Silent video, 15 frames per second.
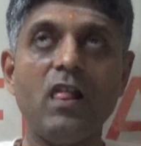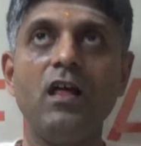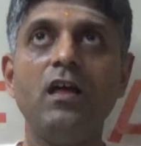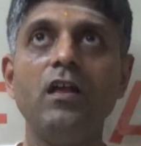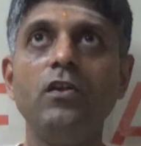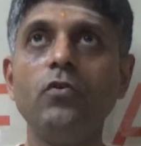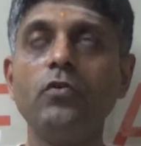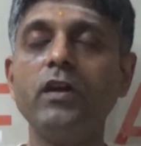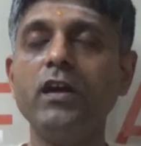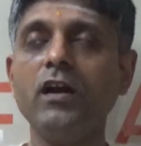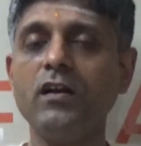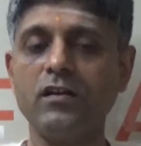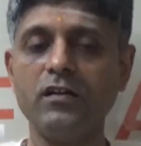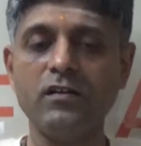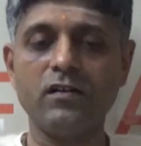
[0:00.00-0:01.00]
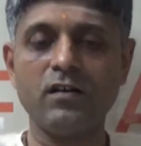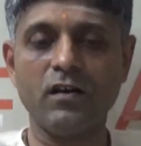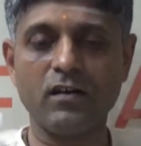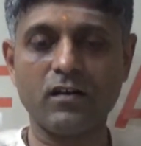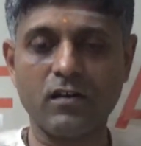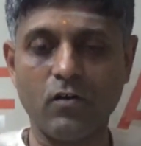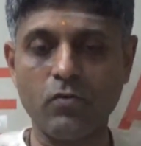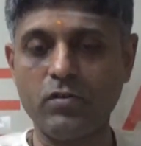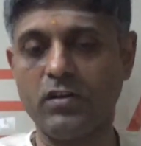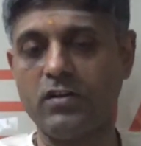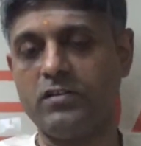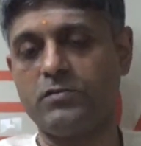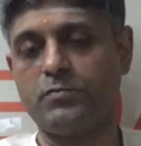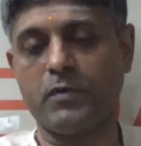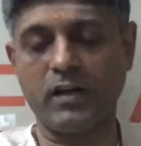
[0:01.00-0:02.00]
Looking at it, her
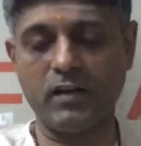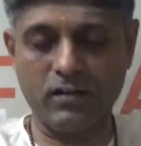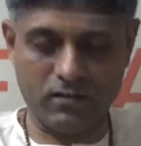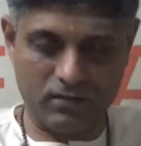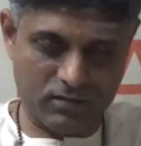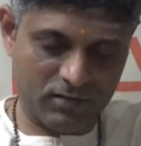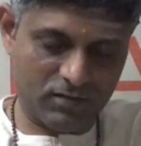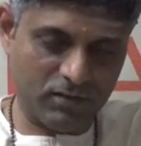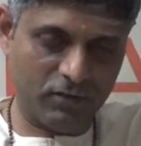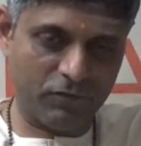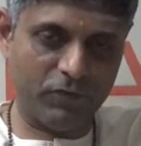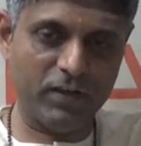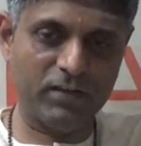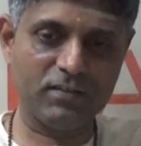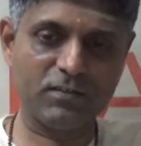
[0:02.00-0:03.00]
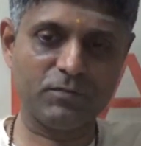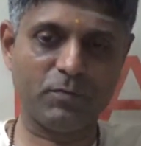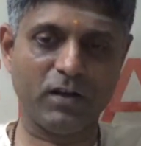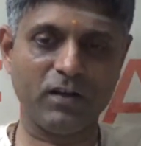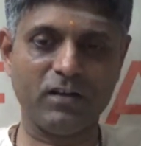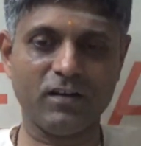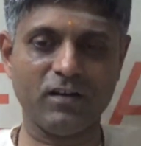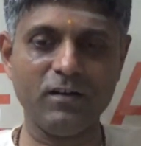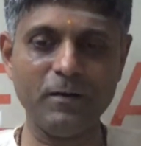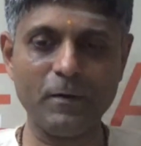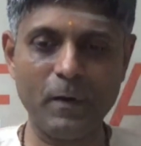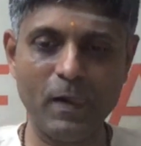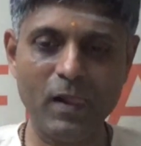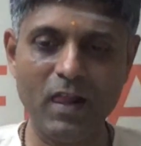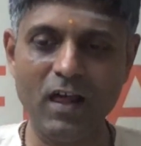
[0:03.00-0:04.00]
countenance brightens, her face is brightened,
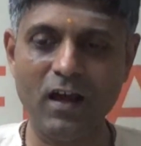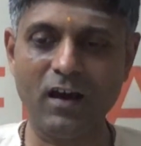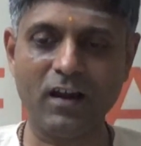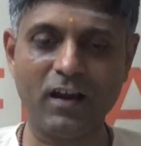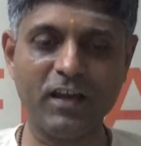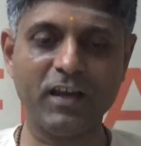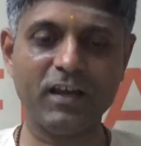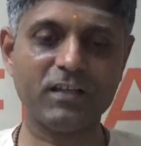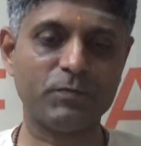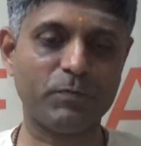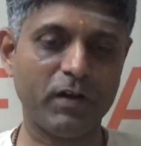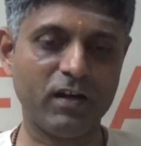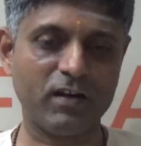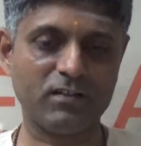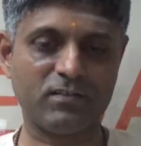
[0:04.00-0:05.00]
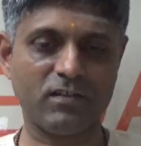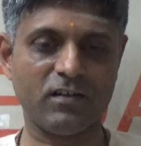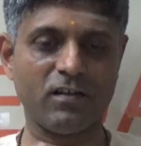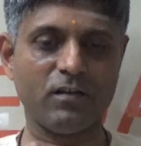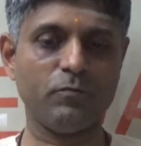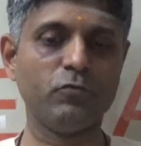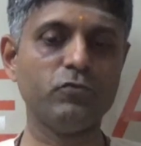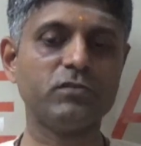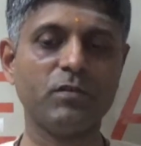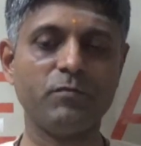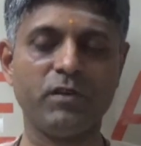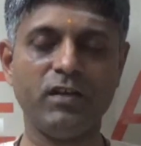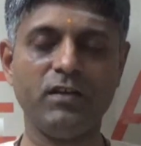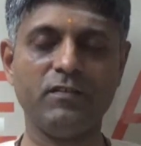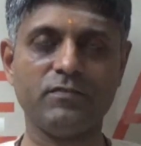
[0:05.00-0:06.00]
her eye expands and her
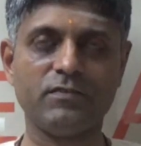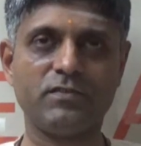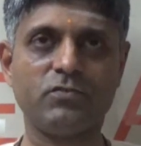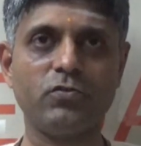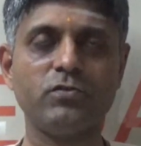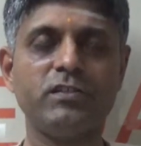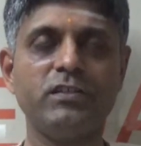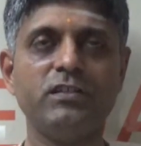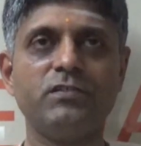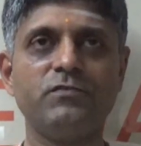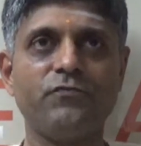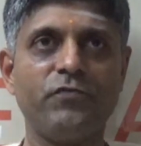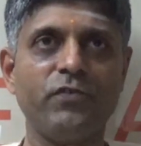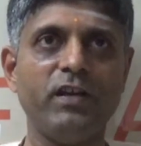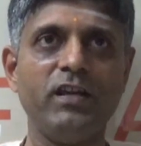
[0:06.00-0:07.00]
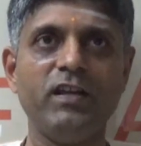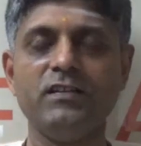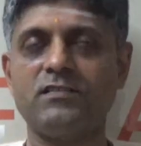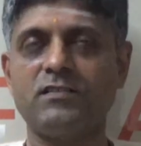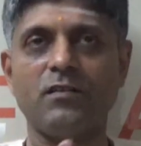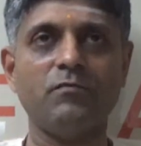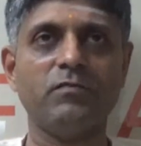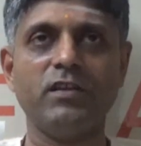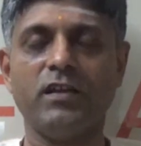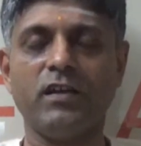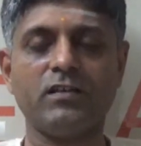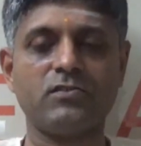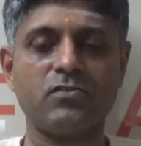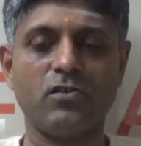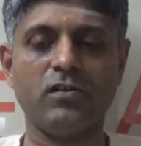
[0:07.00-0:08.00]
bosom heaves. So she is feeling something
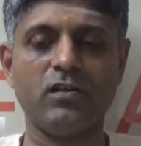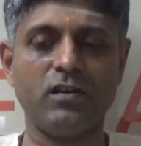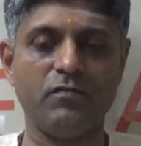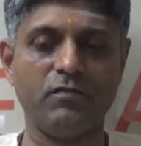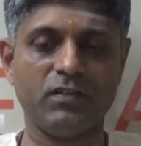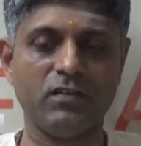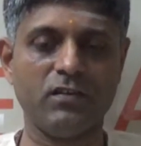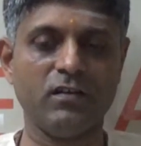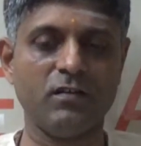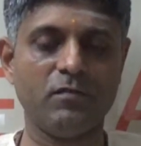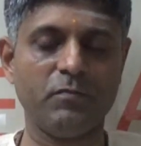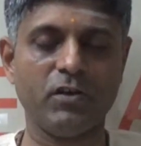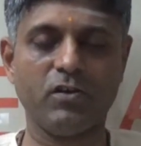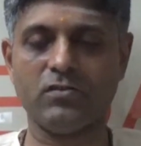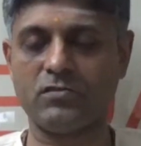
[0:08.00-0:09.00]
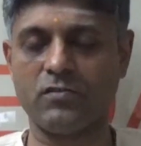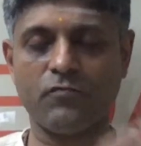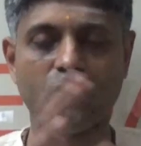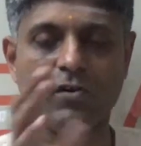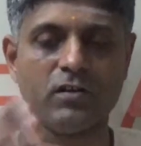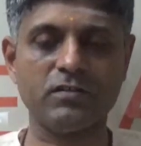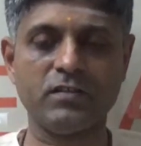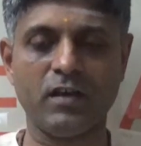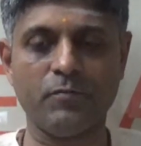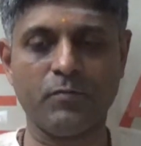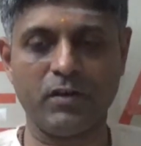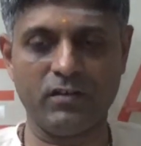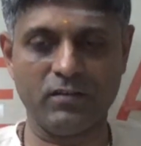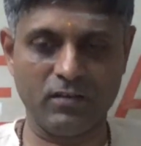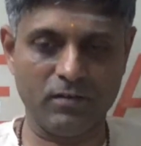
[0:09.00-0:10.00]
extraordinary within her because of what is
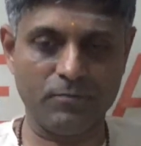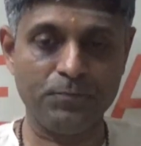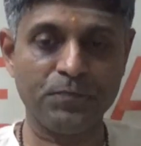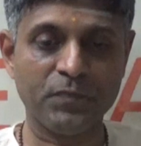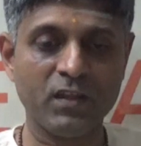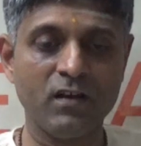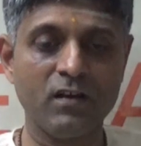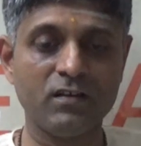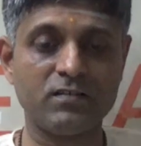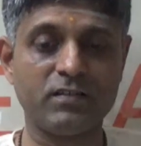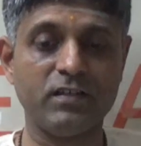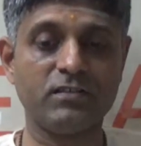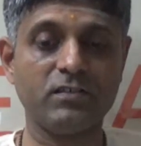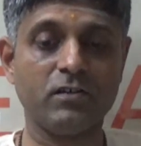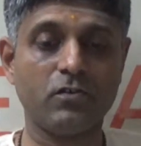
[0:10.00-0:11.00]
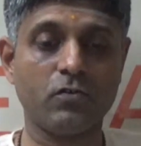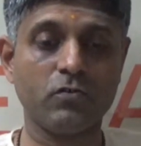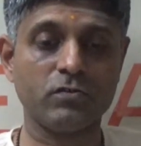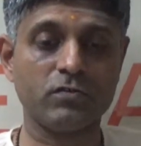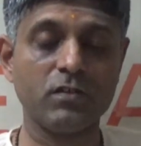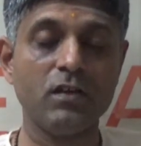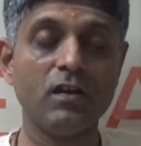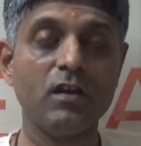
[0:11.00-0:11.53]
happening there. Her stature grows